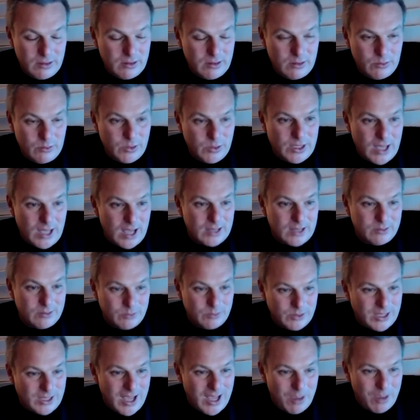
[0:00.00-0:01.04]
We can't
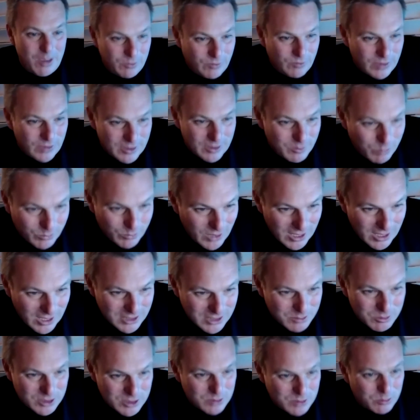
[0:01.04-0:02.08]
be fitting
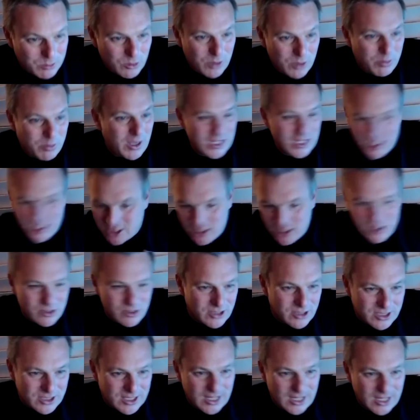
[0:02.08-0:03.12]
customer supply parts. You just
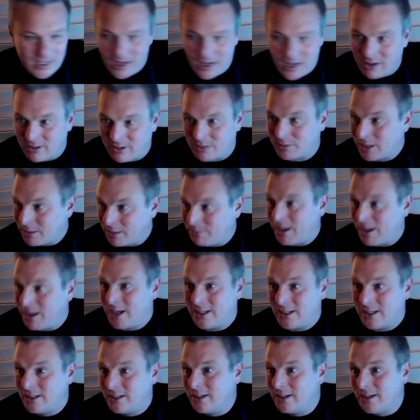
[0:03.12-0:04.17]
got to say no. And I'm going,
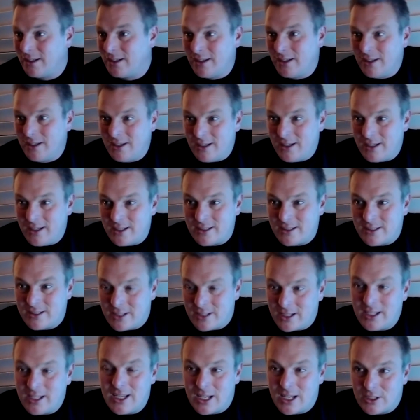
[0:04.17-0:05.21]
mate,
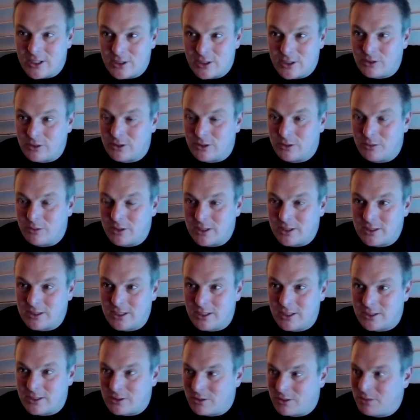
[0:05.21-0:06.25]
and he understood it when I
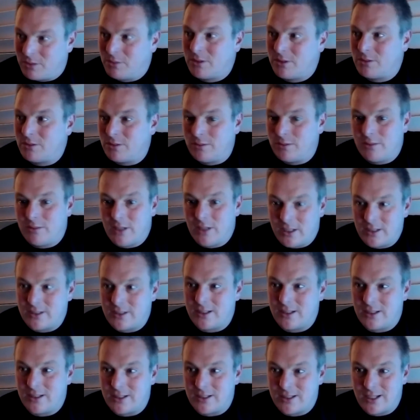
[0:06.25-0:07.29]
said it to him.
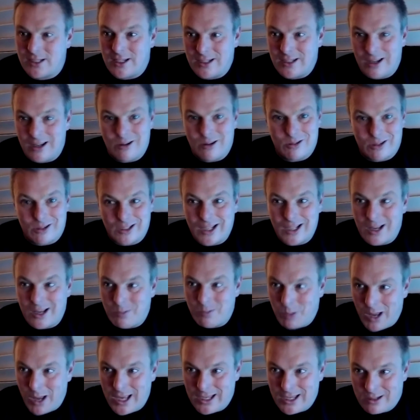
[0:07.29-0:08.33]
It's either say no or I
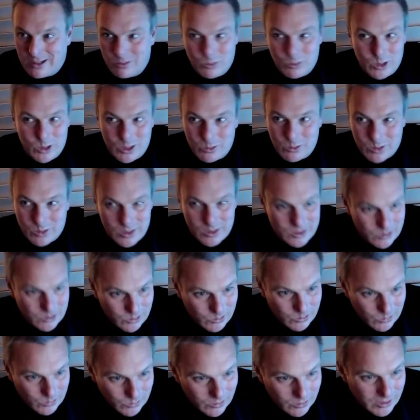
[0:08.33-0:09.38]
can't pay you. What do you want to
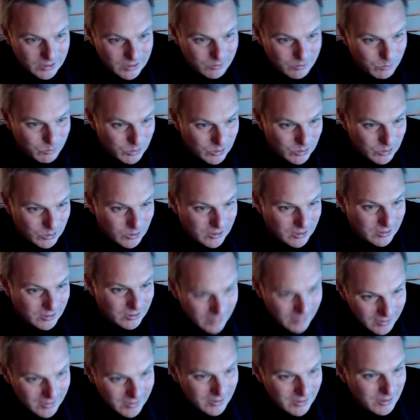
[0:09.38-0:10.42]
do? Like,
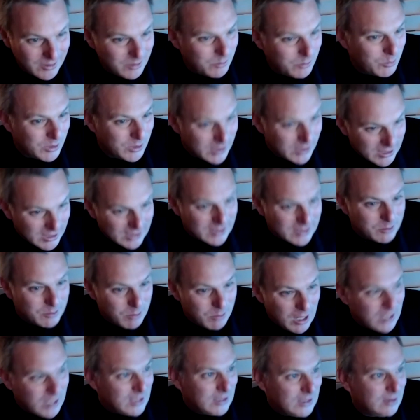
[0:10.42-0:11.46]
we need the
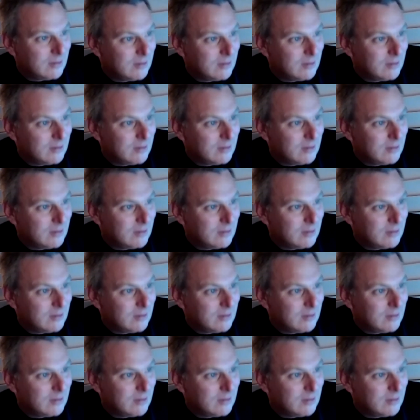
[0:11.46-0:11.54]
money.